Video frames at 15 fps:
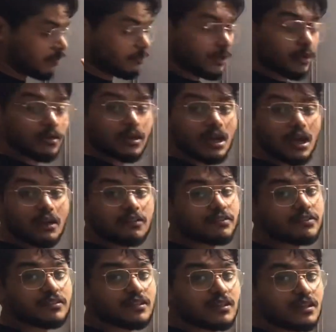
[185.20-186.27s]
We don't have
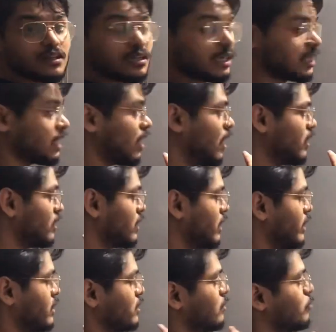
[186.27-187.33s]

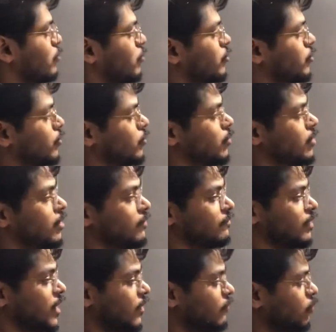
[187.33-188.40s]
cartilage in bronchiole.
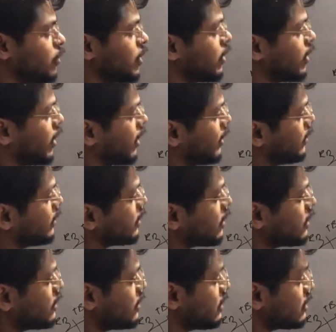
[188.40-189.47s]
We have only hyaline
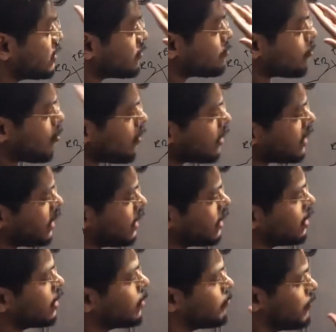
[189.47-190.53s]
cartilage in bronchi,
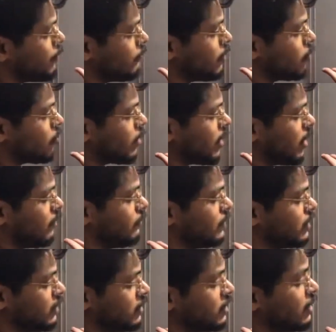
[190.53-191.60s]
but we don't have it
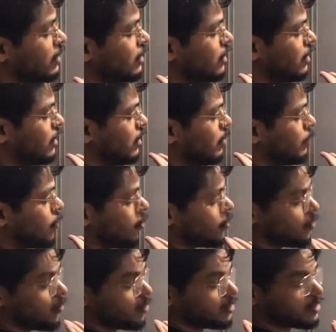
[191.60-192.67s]
in
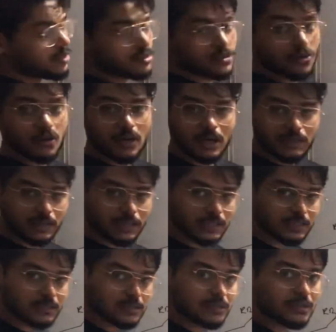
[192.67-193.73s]
bronchiole. There is no
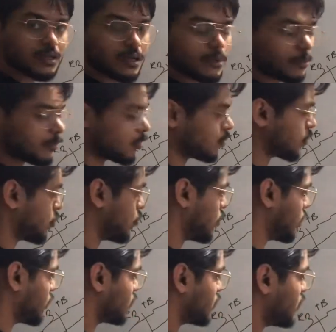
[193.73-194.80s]
cartilage in bronchiole.
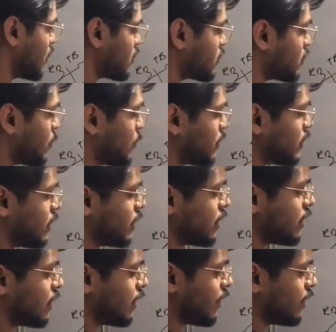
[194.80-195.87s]
It is just
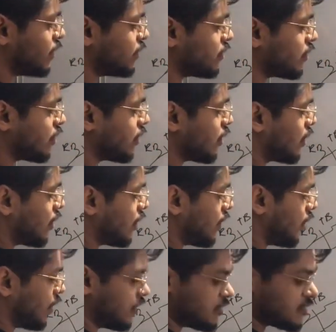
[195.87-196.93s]
epithelial layer
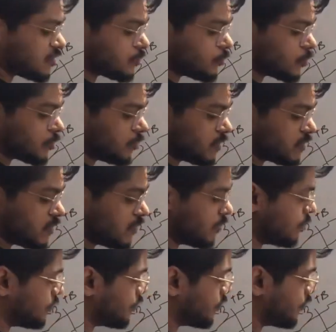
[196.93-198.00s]
and smooth muscle,
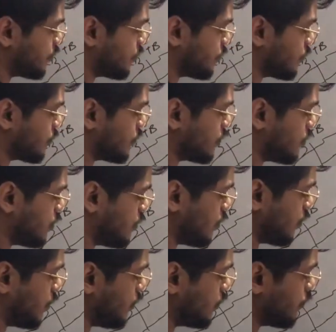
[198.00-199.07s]

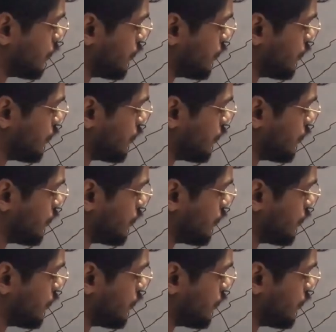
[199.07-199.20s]
right?